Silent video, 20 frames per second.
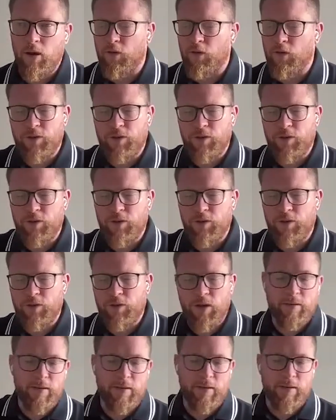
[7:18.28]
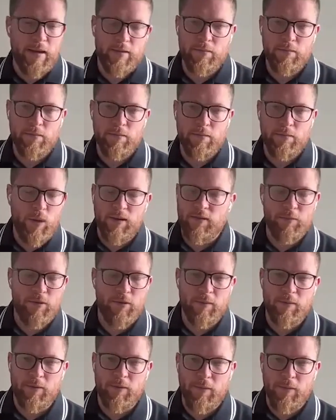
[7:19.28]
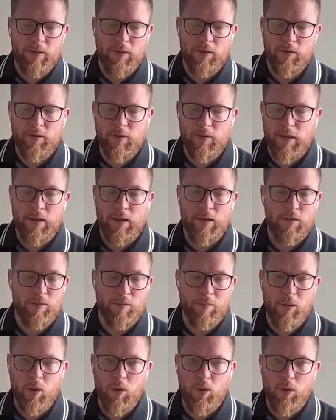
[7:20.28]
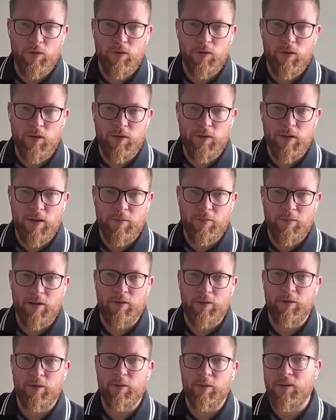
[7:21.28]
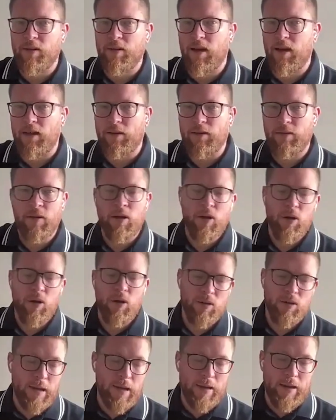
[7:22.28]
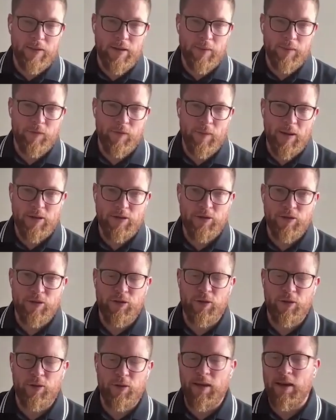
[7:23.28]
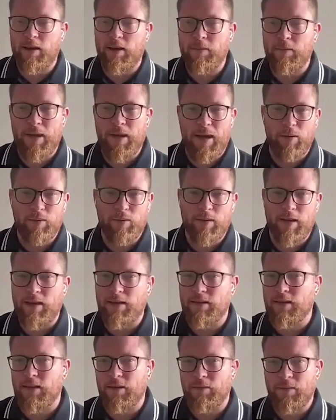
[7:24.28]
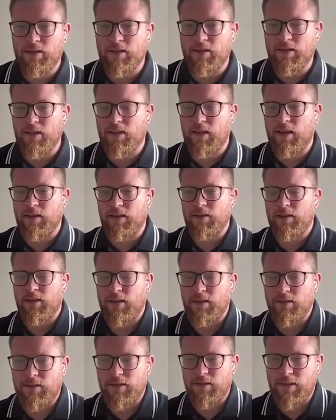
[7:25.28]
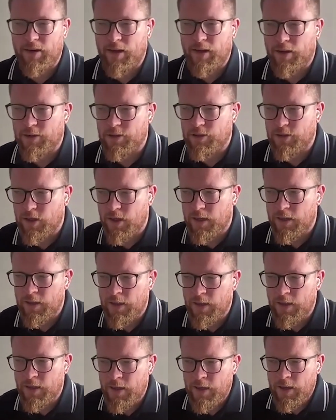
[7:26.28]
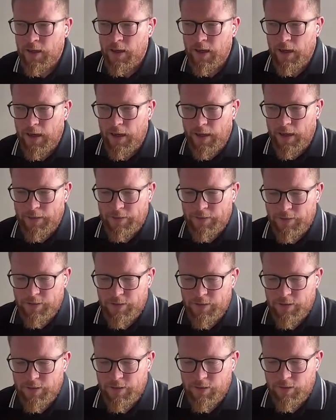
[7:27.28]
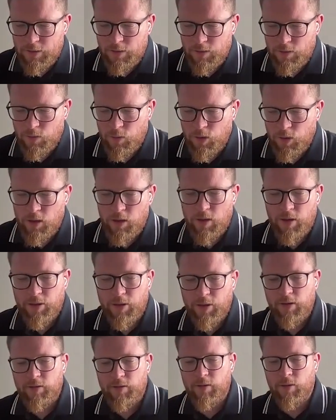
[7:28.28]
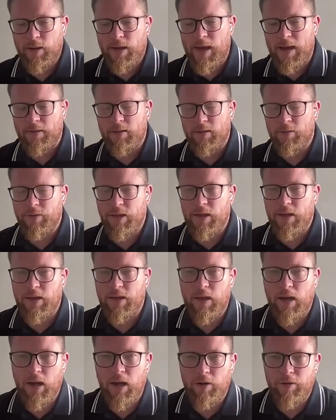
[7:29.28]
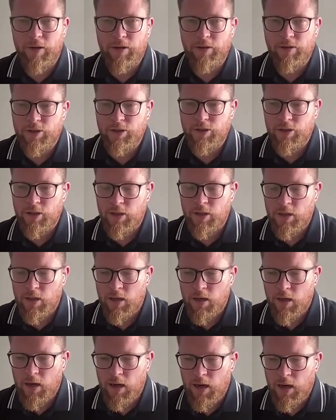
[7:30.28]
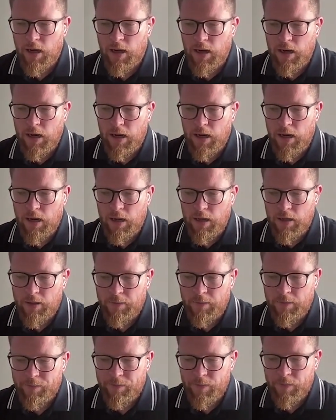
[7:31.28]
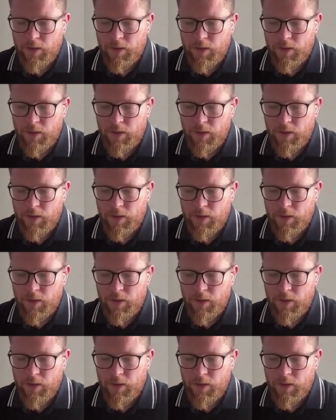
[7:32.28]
often it takes weeks, sometimes months, to get the reports after the appraisal has been done. Any of the information you do get can be outdated, missing things and things of that nature. And one of the things that we actively encourage our